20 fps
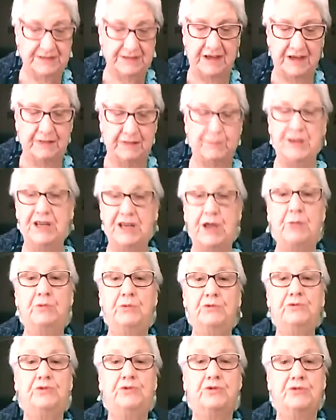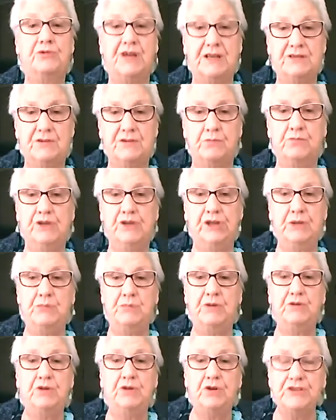I've been able to create some really
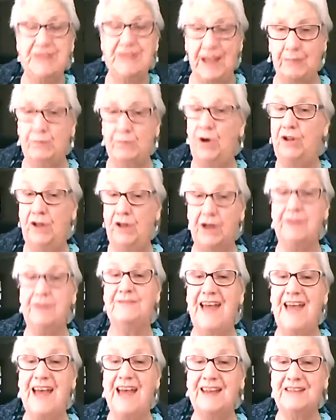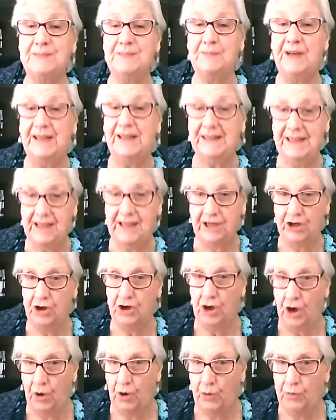miracles. And a lot of that is by letting
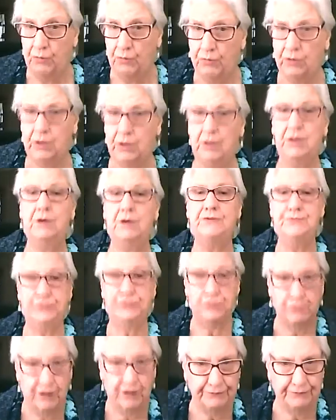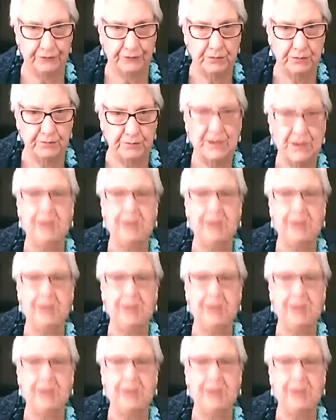go, do my firm,